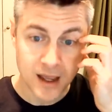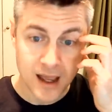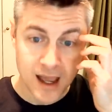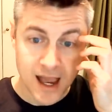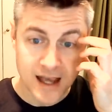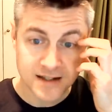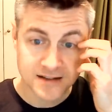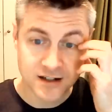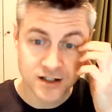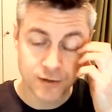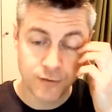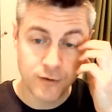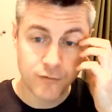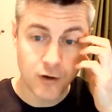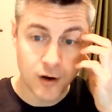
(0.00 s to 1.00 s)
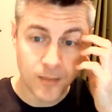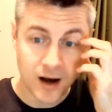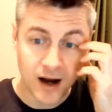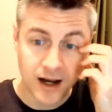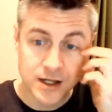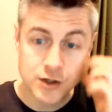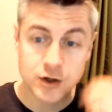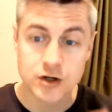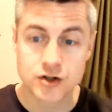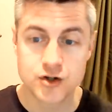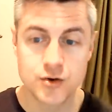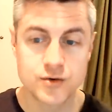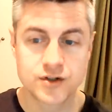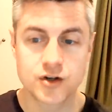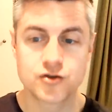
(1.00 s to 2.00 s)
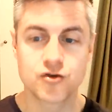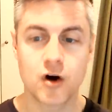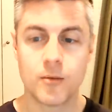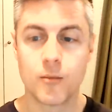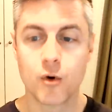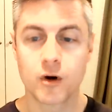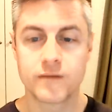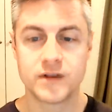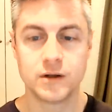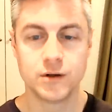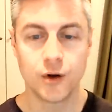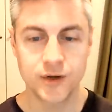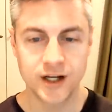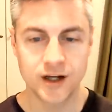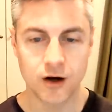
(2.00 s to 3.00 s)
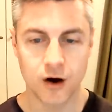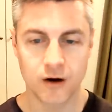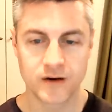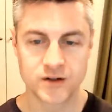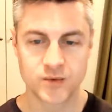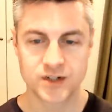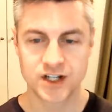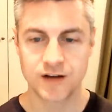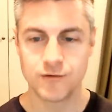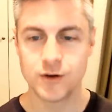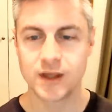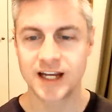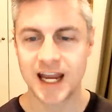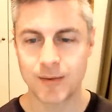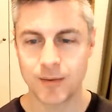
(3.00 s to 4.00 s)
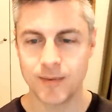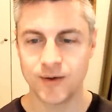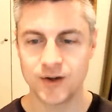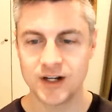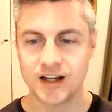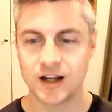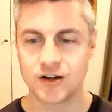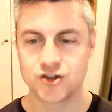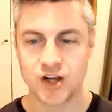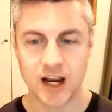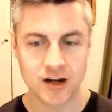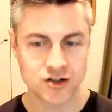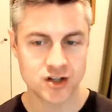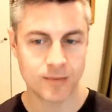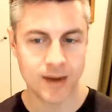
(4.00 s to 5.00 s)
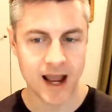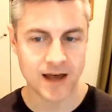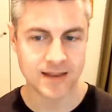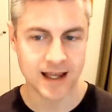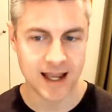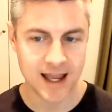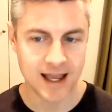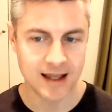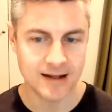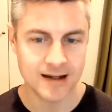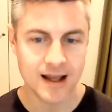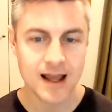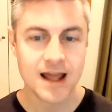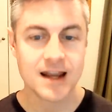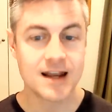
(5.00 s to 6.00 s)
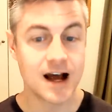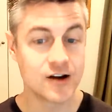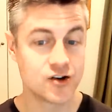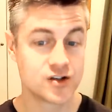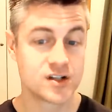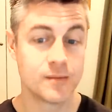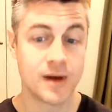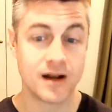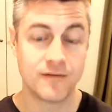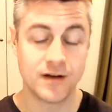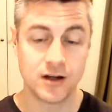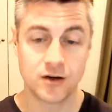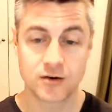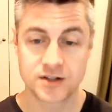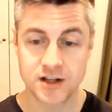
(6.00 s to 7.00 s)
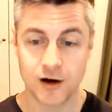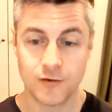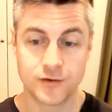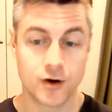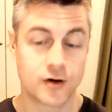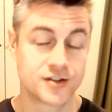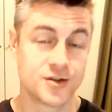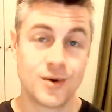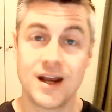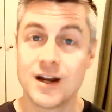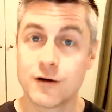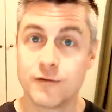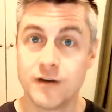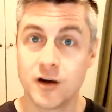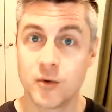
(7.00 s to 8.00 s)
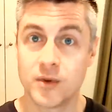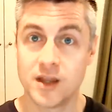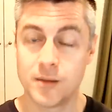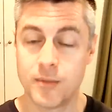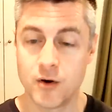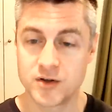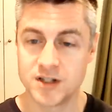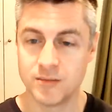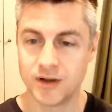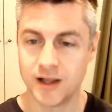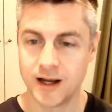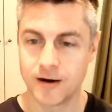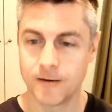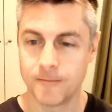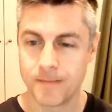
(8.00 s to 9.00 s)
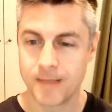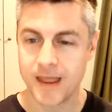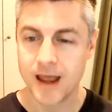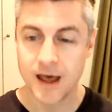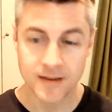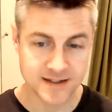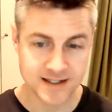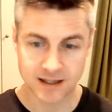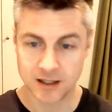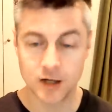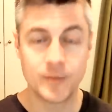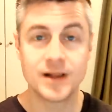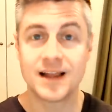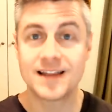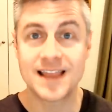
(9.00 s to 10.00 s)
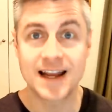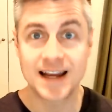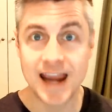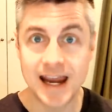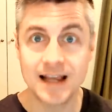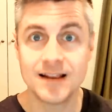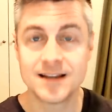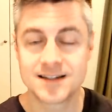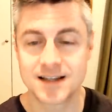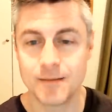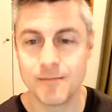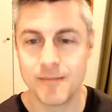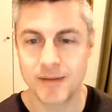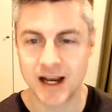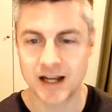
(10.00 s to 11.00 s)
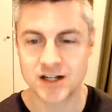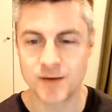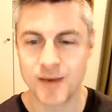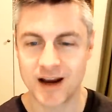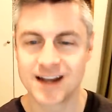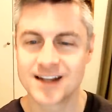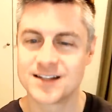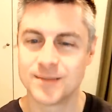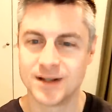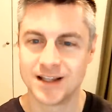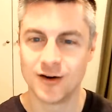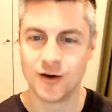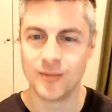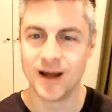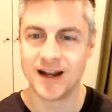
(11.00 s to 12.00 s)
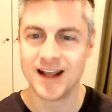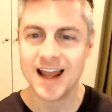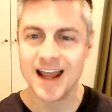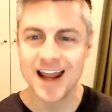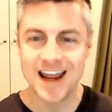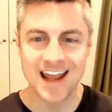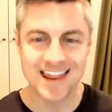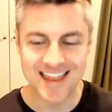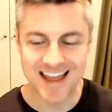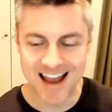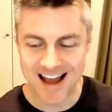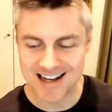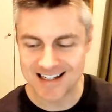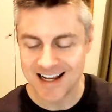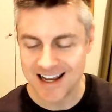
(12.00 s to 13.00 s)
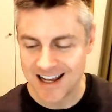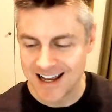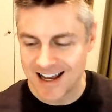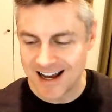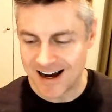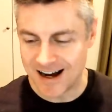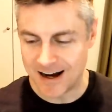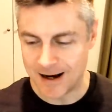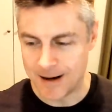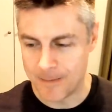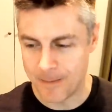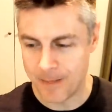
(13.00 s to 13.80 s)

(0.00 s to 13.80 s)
As such, if you fall behind, you can choose to draw more of the Loki cards, which give you the capability to change the path ahead, not just to benefit yourself, to also interfere with the opposing player. This is a little bit like that Caylus catch-up mechanism a little bit, in that uh,